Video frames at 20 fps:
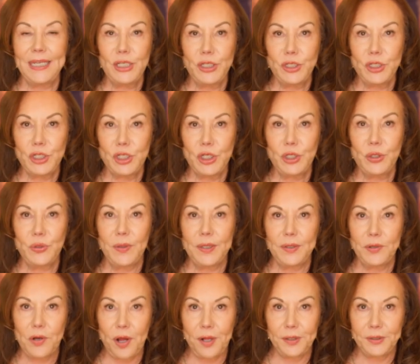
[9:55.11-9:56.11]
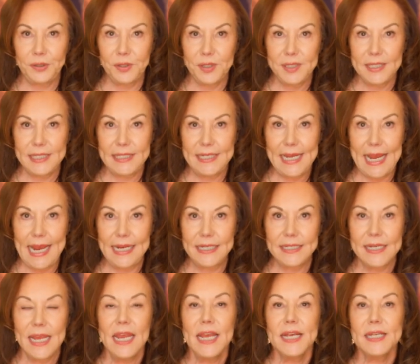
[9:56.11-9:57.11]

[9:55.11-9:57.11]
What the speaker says: into an altered state.